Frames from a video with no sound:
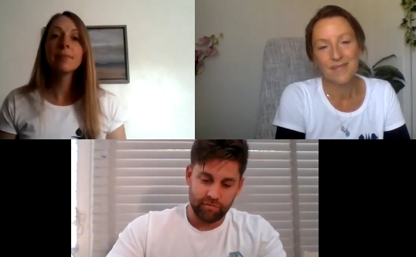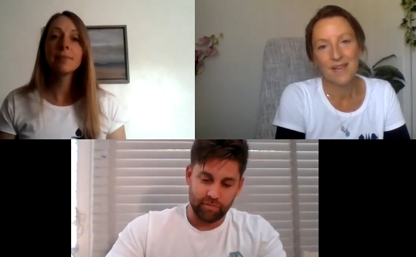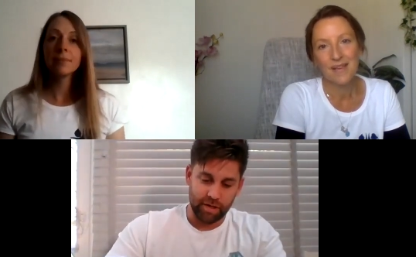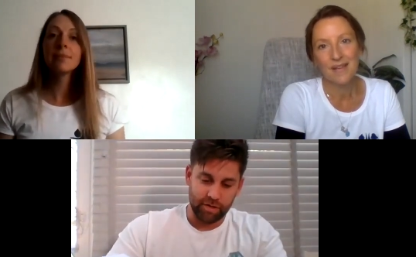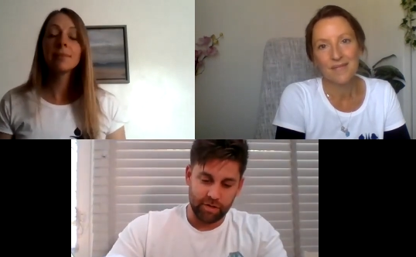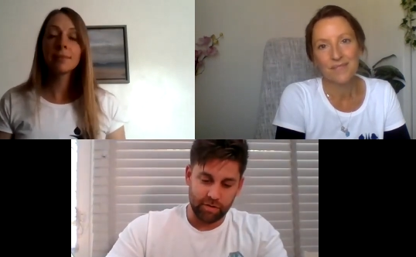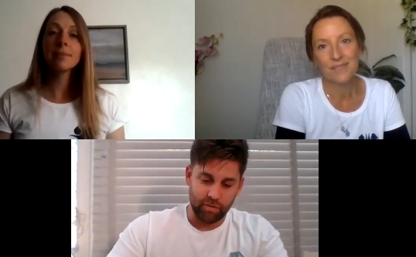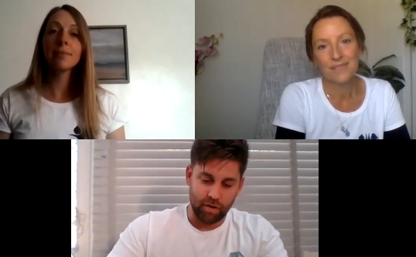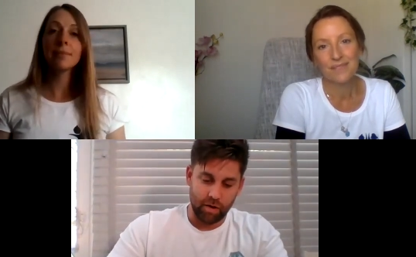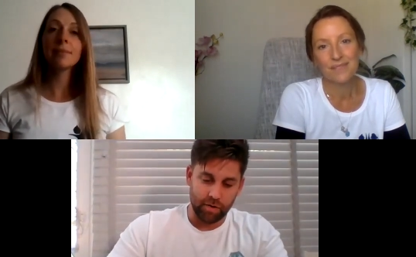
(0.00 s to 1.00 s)
Speaker 1: for me and
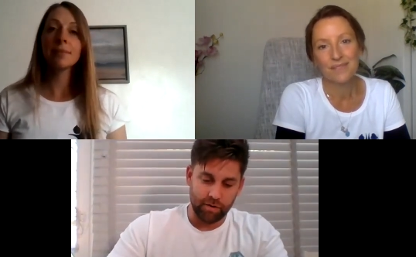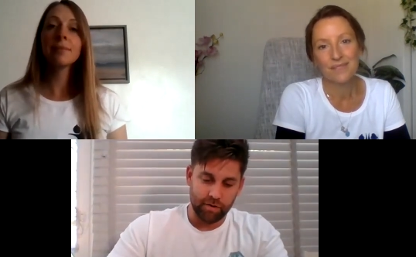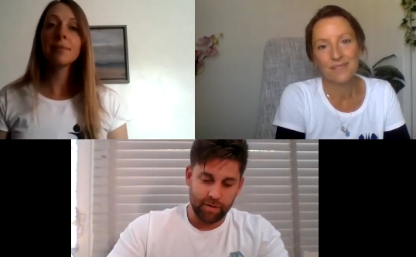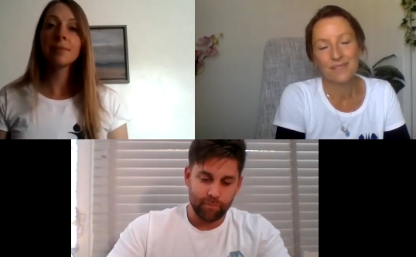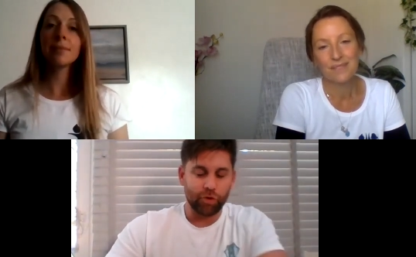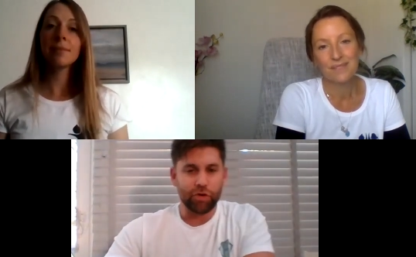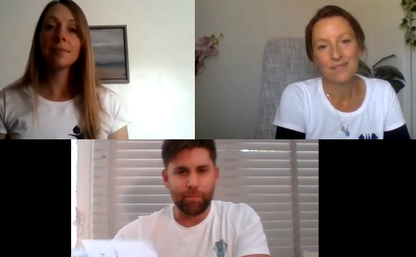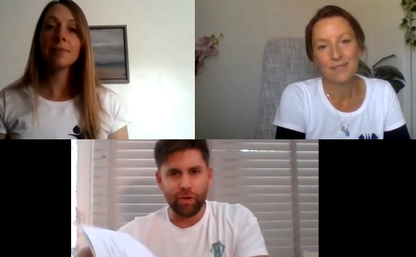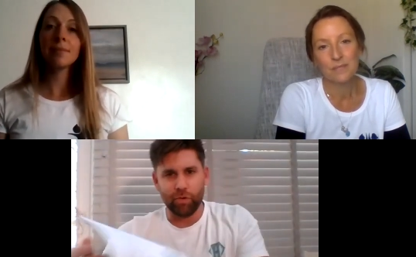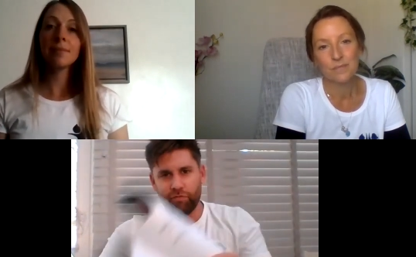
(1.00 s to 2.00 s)
Hugo. And one of the
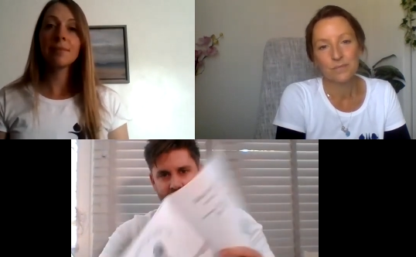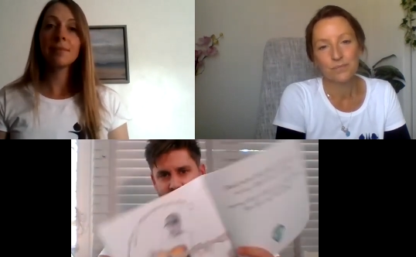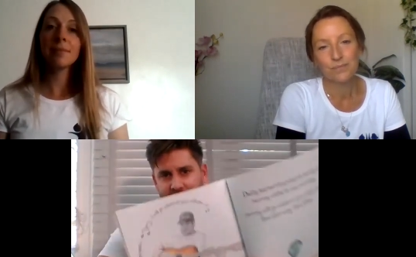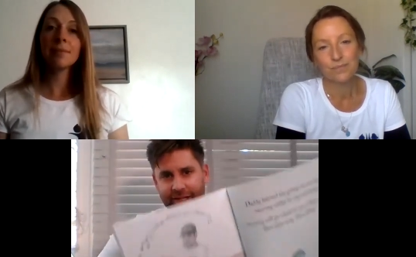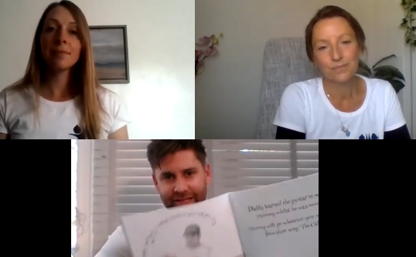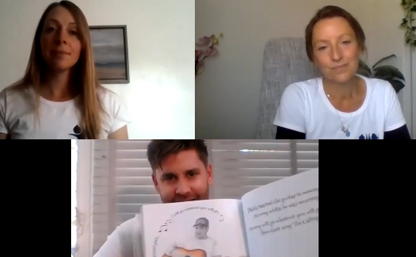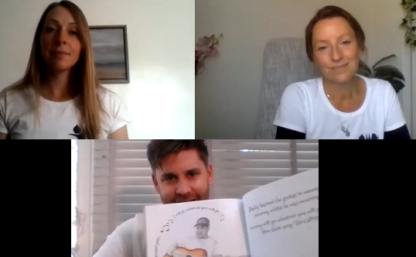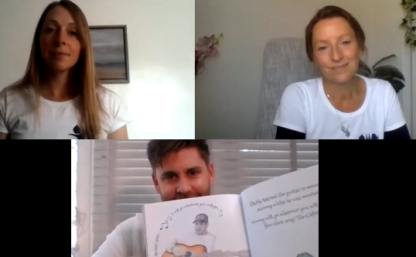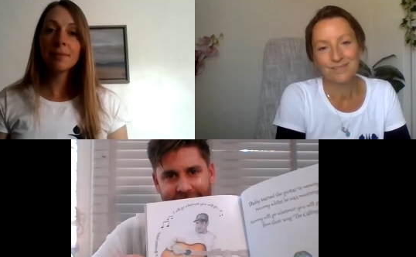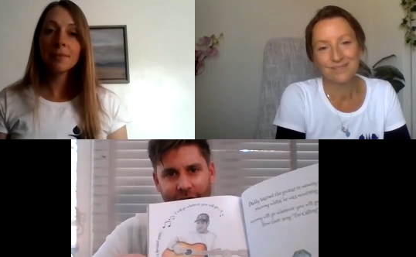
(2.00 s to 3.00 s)
beautiful thing I did
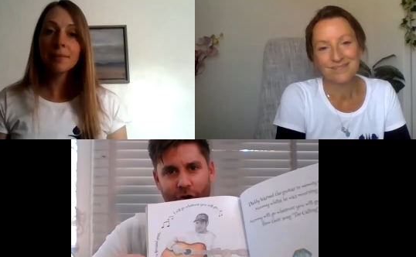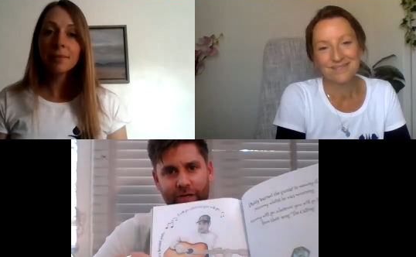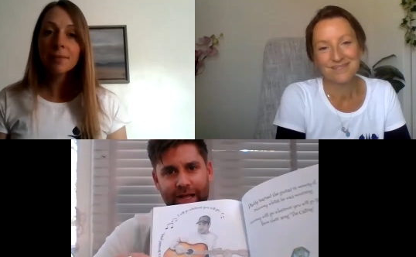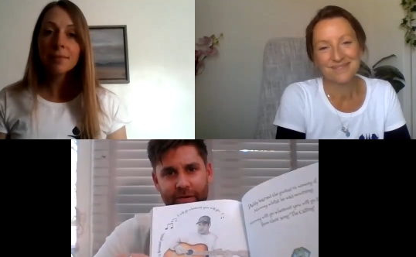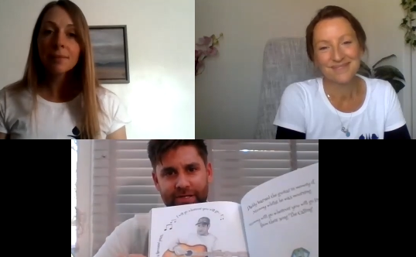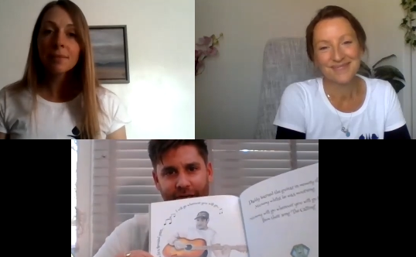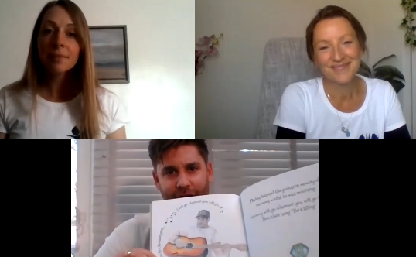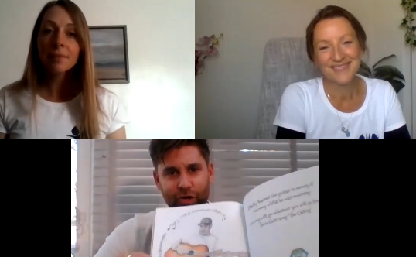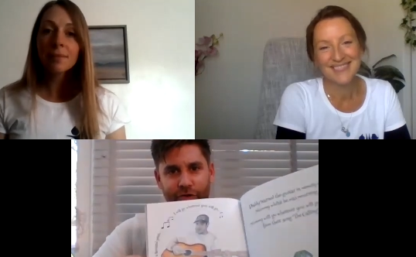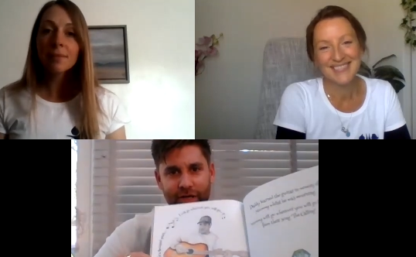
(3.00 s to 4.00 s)
in, in lockdown is I
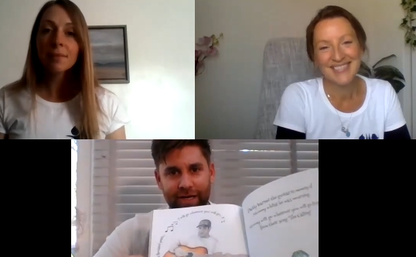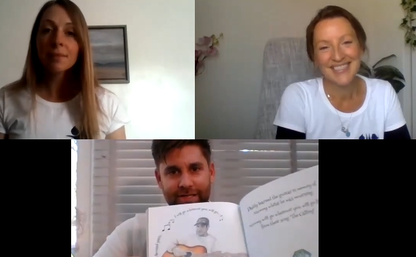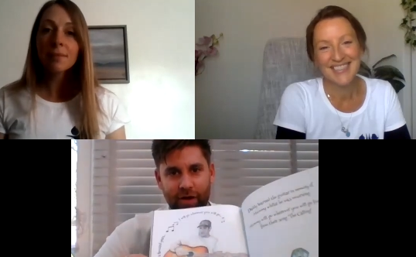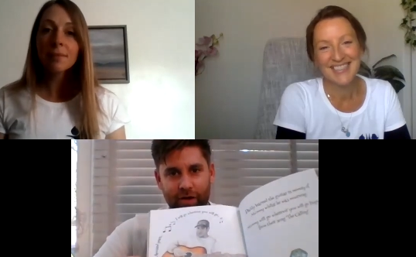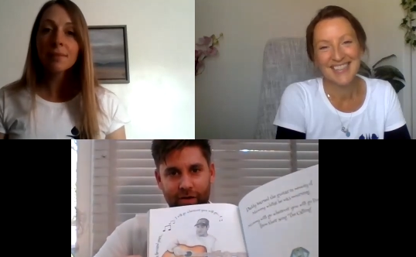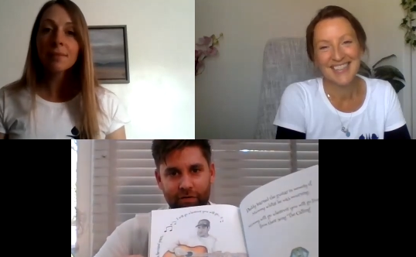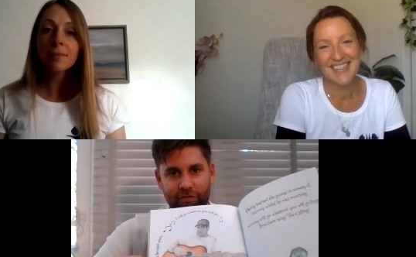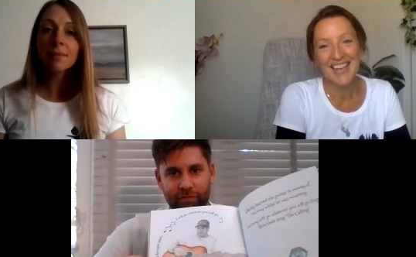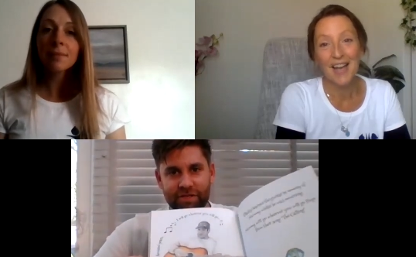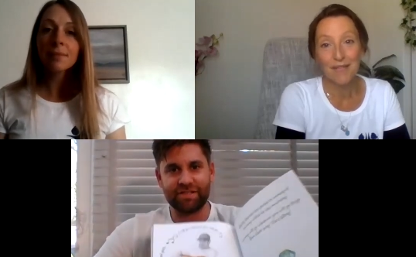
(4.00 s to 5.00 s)
learned the guitar.
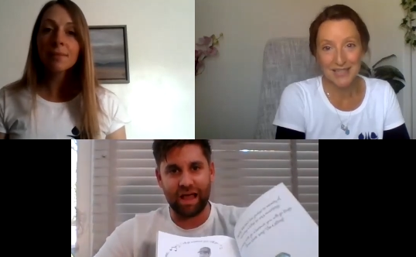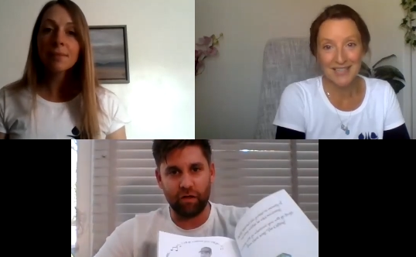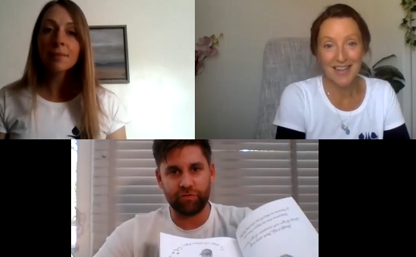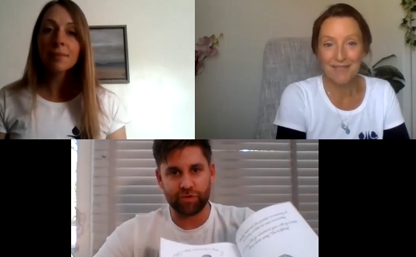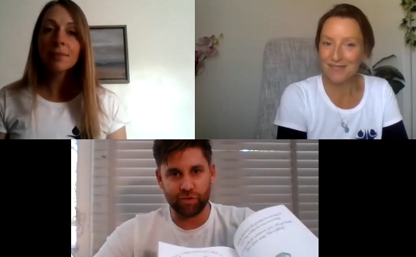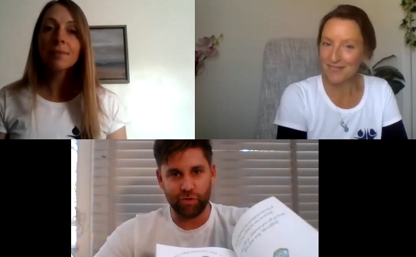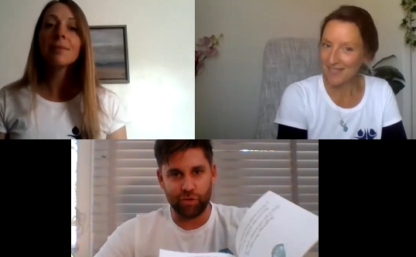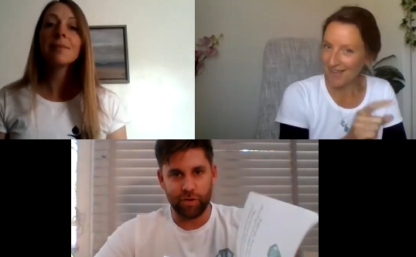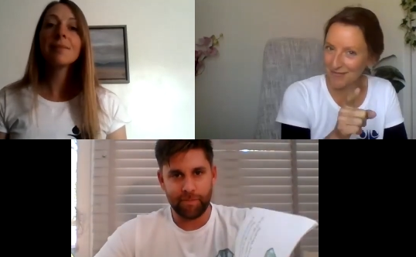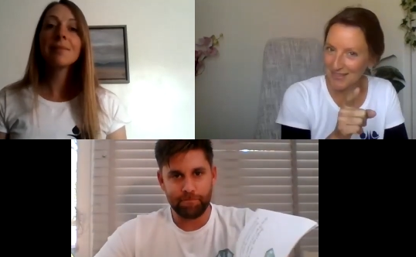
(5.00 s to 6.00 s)
I've, I've,
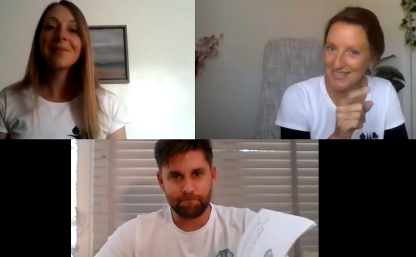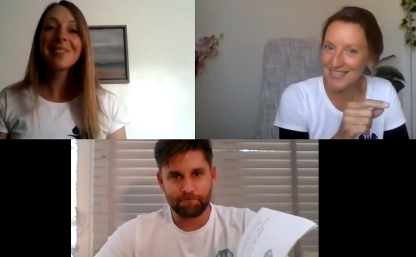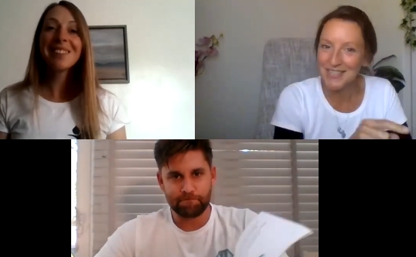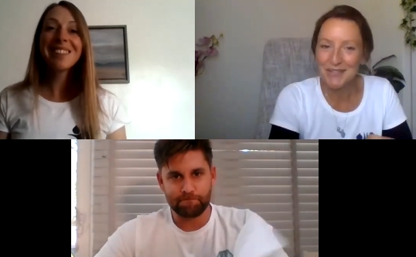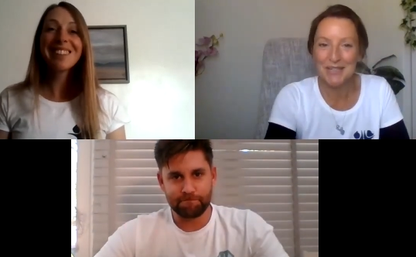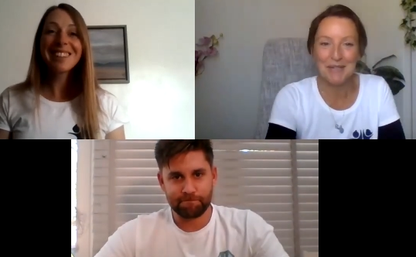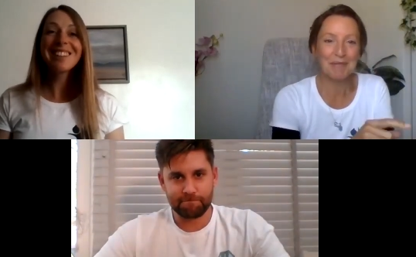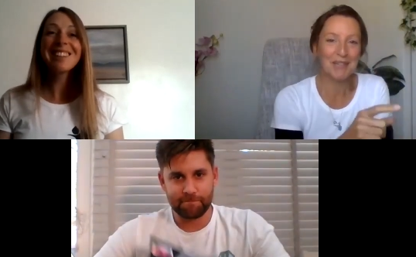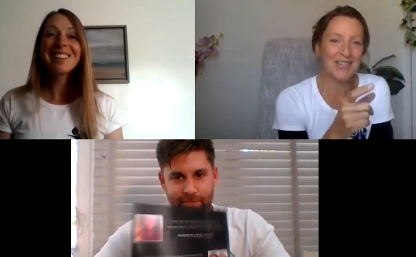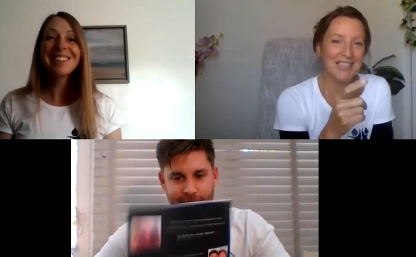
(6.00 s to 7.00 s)
Speaker 2: I've, listened to a
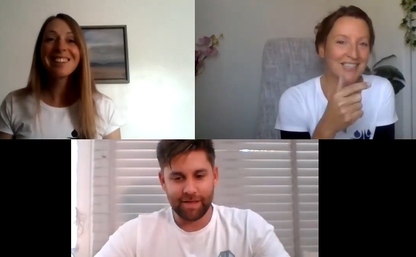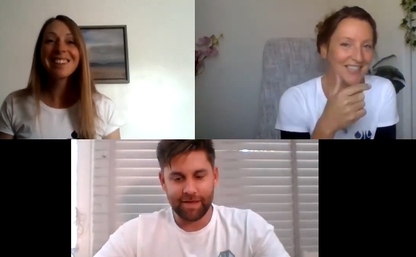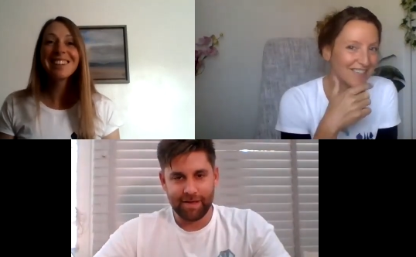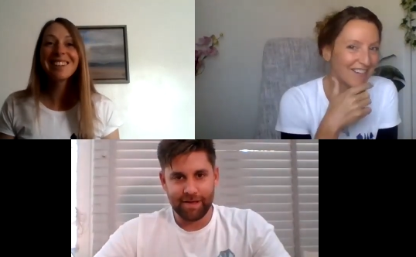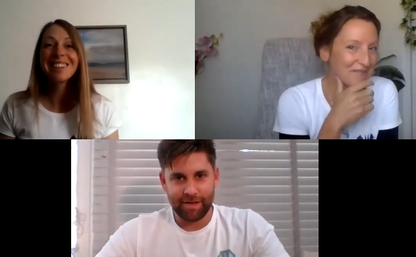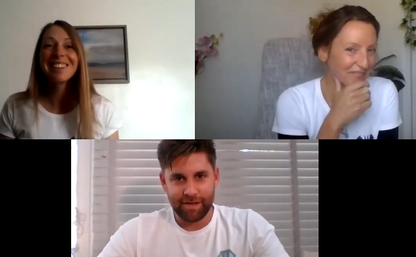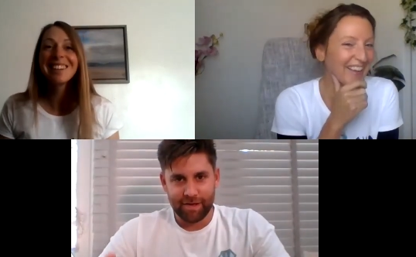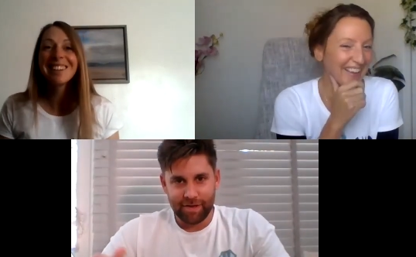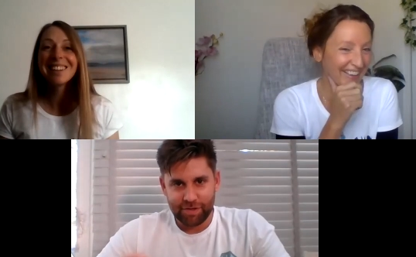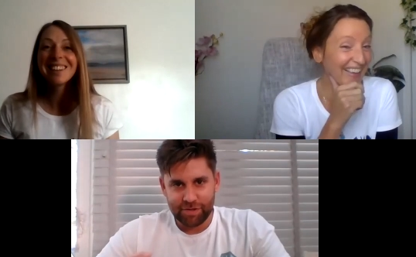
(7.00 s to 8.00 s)
couple on Instagram.
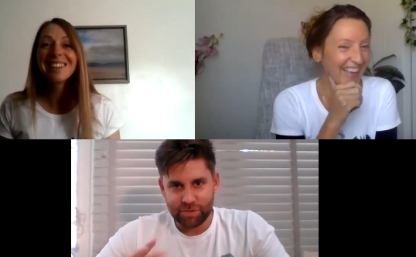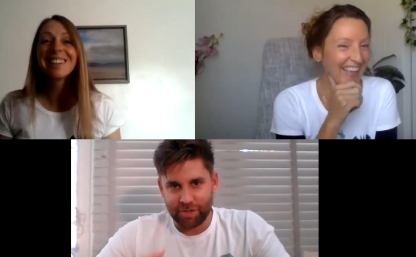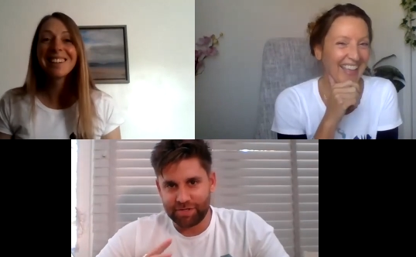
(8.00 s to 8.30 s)
I